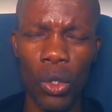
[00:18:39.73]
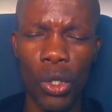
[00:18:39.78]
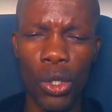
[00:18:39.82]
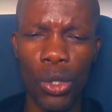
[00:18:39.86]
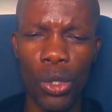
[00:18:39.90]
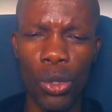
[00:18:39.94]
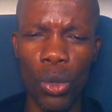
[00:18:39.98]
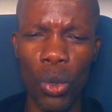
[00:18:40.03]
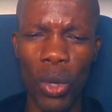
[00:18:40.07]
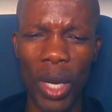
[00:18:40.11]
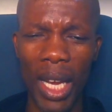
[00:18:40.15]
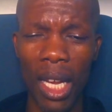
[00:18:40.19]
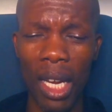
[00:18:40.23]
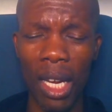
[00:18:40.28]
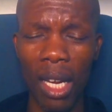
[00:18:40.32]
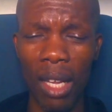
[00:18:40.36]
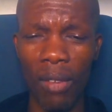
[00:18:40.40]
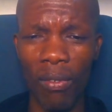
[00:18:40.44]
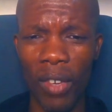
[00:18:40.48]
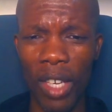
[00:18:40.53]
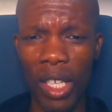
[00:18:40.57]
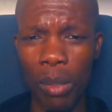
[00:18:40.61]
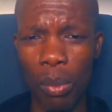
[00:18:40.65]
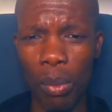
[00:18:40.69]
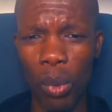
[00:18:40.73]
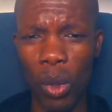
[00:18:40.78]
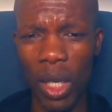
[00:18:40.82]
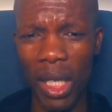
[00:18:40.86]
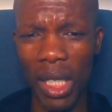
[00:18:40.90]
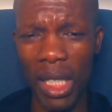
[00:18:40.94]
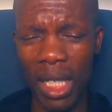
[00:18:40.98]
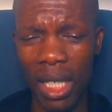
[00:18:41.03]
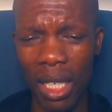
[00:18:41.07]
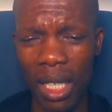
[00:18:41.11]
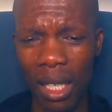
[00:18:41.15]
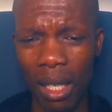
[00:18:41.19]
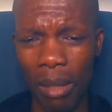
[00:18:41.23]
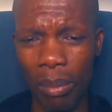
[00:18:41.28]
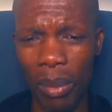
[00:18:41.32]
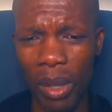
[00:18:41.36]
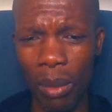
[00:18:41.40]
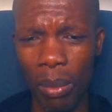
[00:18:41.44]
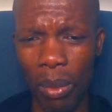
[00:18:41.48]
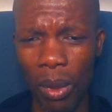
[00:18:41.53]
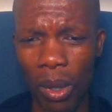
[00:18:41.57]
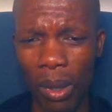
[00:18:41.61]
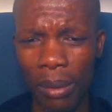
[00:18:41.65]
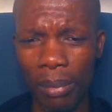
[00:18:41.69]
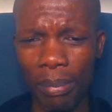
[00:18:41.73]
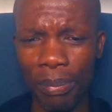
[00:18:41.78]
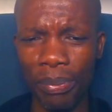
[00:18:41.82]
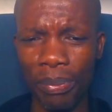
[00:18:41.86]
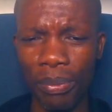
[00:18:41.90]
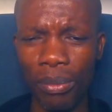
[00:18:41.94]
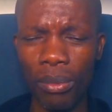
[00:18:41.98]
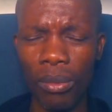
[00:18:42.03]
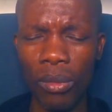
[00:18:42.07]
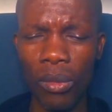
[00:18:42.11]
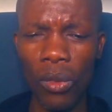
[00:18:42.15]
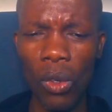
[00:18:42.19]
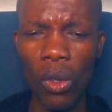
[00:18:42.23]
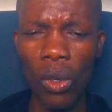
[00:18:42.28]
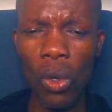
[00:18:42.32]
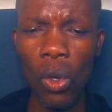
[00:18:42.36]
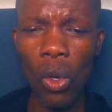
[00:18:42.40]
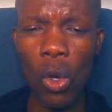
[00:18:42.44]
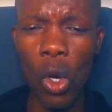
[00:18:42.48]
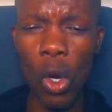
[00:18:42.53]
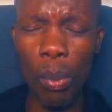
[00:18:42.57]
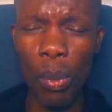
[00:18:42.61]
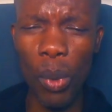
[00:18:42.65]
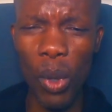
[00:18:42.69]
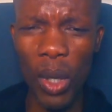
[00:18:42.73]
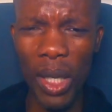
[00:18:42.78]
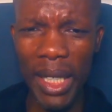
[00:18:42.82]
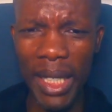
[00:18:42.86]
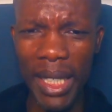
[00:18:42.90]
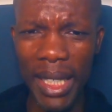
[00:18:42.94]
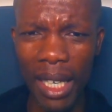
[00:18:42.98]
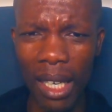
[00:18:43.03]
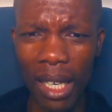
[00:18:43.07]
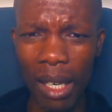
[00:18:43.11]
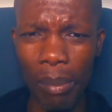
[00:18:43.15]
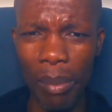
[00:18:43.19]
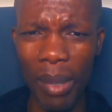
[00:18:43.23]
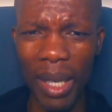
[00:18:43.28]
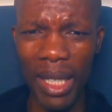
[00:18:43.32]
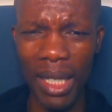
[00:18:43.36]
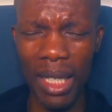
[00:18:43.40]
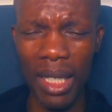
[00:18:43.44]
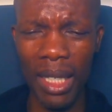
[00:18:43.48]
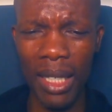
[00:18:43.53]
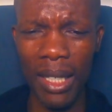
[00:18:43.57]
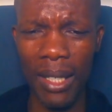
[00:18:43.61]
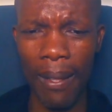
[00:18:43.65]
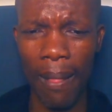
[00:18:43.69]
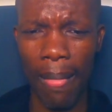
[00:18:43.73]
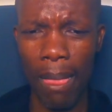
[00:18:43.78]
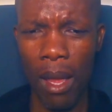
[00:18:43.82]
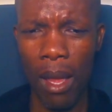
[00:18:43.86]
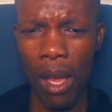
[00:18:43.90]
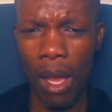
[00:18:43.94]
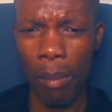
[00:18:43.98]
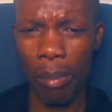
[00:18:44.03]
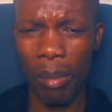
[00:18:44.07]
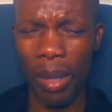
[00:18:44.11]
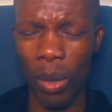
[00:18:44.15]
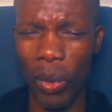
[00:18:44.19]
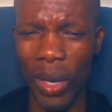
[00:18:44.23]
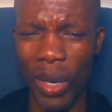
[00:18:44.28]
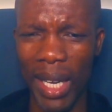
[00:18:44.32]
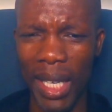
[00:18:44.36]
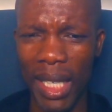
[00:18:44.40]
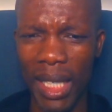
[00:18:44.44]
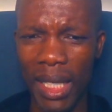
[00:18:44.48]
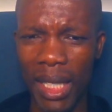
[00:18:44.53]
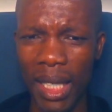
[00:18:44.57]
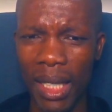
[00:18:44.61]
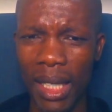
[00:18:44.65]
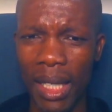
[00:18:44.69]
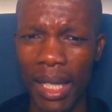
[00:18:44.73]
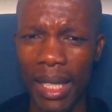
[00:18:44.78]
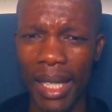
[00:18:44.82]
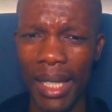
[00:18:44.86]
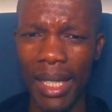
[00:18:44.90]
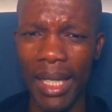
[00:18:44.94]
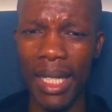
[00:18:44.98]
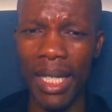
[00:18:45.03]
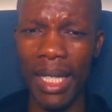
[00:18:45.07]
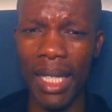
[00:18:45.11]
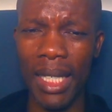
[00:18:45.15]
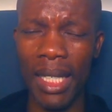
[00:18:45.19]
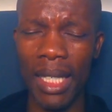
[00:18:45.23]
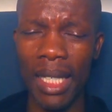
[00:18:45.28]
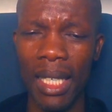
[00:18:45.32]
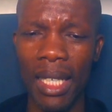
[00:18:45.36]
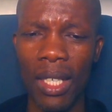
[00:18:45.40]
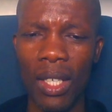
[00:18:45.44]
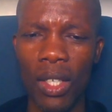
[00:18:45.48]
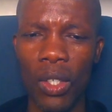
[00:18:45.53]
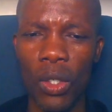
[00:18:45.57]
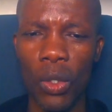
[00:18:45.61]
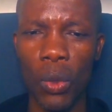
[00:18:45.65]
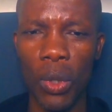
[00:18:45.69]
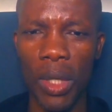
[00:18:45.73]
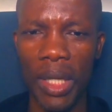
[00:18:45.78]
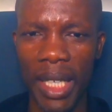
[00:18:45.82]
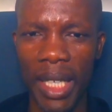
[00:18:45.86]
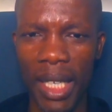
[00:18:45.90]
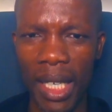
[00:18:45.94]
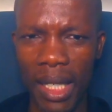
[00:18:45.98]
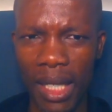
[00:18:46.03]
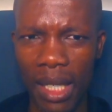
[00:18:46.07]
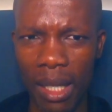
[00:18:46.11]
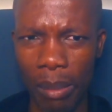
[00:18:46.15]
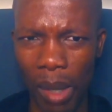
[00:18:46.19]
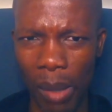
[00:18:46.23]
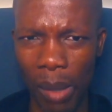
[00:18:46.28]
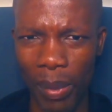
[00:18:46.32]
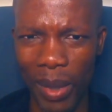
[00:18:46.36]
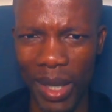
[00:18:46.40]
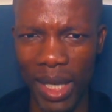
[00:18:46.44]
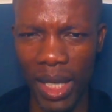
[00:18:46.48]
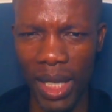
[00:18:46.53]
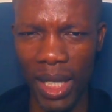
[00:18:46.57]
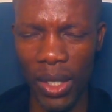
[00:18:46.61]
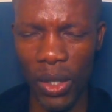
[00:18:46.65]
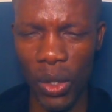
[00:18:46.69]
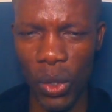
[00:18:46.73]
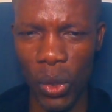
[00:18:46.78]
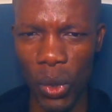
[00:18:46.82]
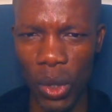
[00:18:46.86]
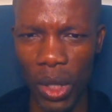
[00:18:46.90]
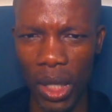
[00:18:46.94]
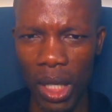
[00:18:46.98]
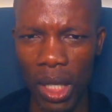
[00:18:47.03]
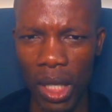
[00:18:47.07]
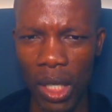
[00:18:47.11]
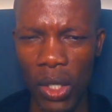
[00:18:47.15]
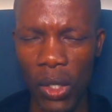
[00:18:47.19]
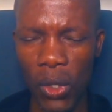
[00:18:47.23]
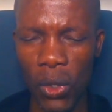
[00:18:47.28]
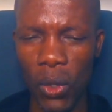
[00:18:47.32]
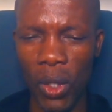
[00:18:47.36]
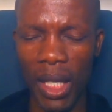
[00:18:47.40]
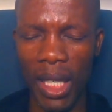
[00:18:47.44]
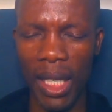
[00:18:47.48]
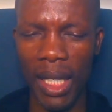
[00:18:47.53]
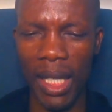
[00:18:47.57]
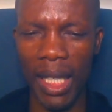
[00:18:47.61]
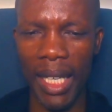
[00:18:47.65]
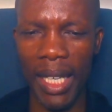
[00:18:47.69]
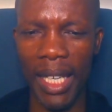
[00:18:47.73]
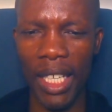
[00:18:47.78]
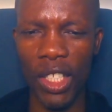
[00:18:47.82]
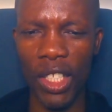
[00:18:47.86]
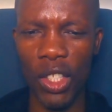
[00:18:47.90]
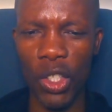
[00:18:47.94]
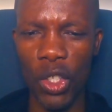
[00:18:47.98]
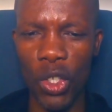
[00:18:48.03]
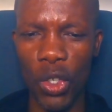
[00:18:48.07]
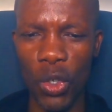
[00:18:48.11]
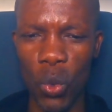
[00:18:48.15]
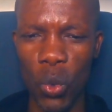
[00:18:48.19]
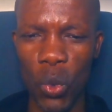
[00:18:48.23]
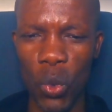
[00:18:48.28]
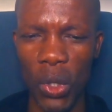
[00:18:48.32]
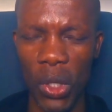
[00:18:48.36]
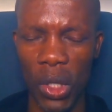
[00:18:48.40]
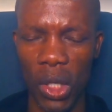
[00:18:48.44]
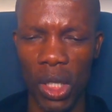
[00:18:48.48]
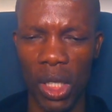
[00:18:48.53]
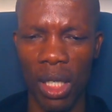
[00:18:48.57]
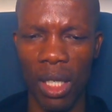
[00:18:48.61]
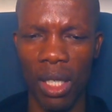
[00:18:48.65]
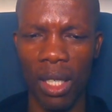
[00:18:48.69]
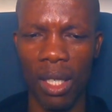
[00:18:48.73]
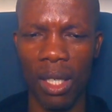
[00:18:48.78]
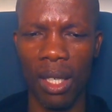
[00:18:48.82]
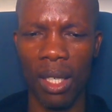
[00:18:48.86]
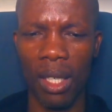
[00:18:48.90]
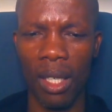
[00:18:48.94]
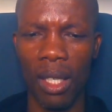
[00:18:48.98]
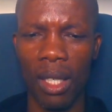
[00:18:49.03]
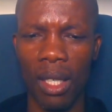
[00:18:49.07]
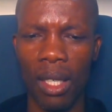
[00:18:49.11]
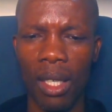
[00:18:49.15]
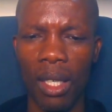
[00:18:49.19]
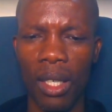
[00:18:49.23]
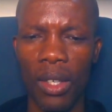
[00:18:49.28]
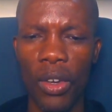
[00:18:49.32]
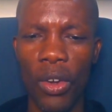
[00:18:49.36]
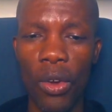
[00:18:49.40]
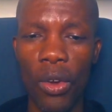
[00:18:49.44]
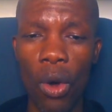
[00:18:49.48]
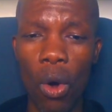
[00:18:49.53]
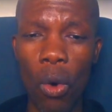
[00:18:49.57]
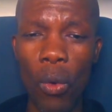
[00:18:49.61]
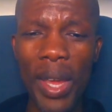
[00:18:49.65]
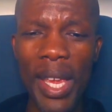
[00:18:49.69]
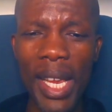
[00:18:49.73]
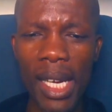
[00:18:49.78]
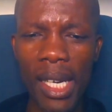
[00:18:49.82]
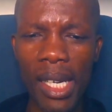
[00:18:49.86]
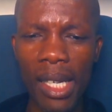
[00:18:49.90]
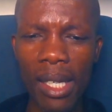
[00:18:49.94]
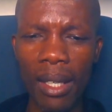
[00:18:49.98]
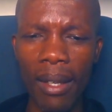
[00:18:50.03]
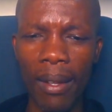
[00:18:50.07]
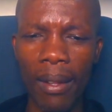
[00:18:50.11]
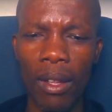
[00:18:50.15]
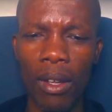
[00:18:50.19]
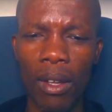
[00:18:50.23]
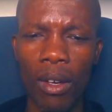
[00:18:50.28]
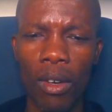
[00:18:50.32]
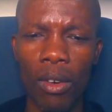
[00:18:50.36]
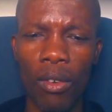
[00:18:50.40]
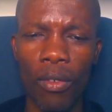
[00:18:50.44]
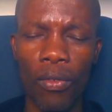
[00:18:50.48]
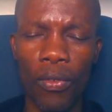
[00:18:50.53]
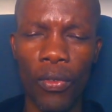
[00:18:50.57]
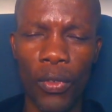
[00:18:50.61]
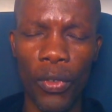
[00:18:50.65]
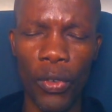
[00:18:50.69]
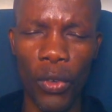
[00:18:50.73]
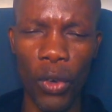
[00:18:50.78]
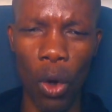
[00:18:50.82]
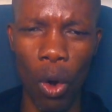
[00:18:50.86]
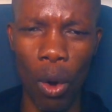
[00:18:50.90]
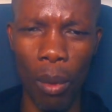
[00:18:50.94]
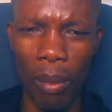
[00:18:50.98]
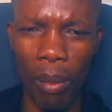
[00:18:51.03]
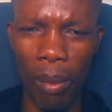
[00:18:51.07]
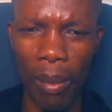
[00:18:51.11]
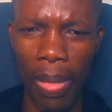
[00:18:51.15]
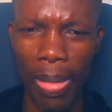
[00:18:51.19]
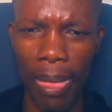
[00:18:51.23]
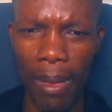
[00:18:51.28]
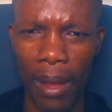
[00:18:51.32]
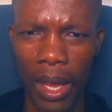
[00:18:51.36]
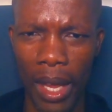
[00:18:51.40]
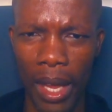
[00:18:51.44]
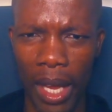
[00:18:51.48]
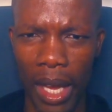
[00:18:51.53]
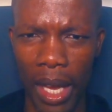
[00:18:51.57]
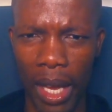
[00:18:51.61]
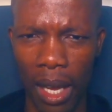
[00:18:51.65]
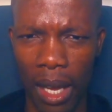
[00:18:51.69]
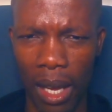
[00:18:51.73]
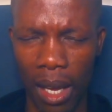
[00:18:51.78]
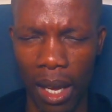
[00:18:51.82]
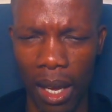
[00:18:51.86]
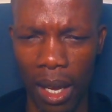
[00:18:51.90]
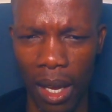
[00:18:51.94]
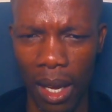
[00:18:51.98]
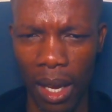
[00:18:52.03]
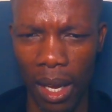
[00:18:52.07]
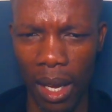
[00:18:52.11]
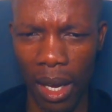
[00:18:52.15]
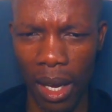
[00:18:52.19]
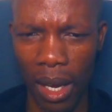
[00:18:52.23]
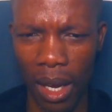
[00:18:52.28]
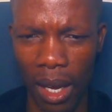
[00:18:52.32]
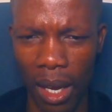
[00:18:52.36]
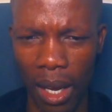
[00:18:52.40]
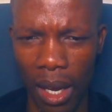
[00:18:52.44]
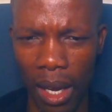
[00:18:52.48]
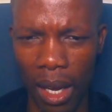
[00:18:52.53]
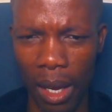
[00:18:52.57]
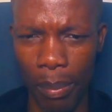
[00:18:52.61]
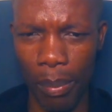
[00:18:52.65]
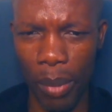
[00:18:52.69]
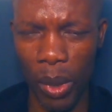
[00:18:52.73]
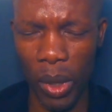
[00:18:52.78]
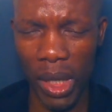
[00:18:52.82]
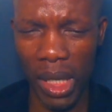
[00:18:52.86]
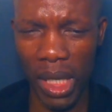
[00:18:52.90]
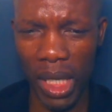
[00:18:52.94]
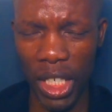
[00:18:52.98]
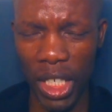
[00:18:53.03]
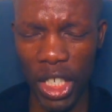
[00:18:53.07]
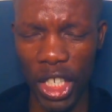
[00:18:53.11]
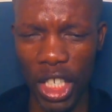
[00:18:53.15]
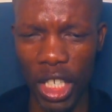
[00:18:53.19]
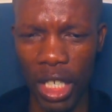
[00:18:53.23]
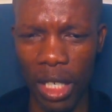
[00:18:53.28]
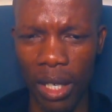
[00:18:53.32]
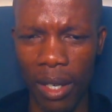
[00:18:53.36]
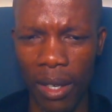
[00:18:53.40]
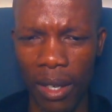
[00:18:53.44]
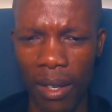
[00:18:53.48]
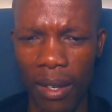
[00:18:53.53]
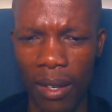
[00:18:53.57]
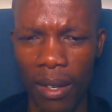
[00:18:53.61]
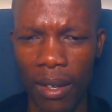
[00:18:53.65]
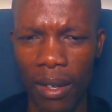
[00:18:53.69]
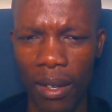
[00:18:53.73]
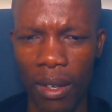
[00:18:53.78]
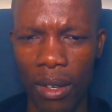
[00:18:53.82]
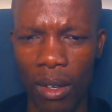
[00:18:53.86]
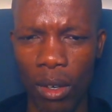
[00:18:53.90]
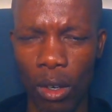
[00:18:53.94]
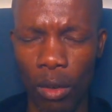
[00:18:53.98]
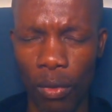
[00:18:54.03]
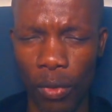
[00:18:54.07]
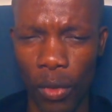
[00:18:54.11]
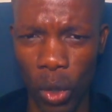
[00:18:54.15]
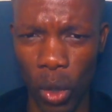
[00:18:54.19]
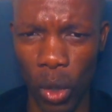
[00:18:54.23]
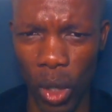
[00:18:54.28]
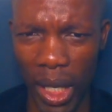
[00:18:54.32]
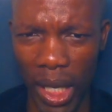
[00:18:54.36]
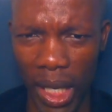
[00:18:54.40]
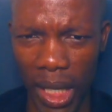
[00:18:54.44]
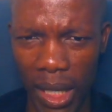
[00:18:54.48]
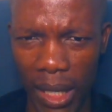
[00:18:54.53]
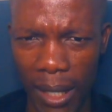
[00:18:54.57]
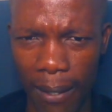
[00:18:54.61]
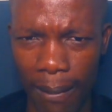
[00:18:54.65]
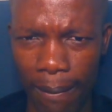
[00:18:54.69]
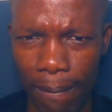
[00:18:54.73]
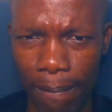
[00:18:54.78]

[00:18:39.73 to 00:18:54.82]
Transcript: to elevate political people or political parties, but we are a channel that seeks to tell Zimbabweans the truth so that they can choose knowingly from a, a position of knowledge.